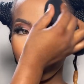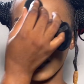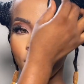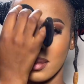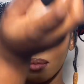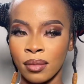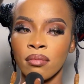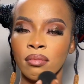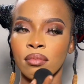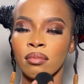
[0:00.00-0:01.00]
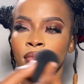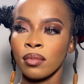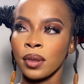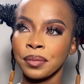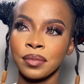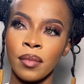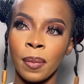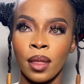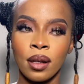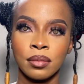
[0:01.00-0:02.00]
So then I applied some of the
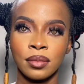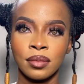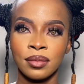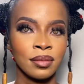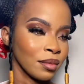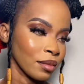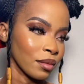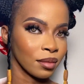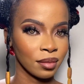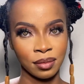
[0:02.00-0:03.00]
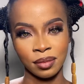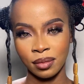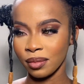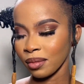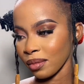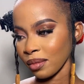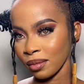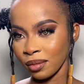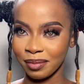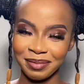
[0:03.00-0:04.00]
Curry Beauty to her body, and
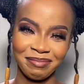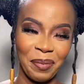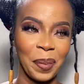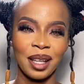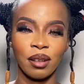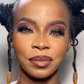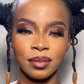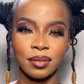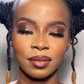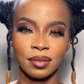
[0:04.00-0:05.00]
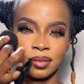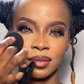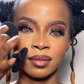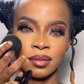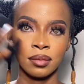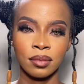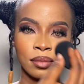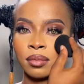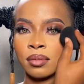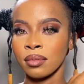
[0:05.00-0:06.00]
then the body is glowing too.
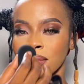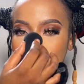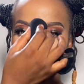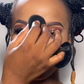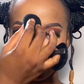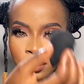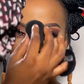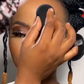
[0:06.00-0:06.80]
And here we have it.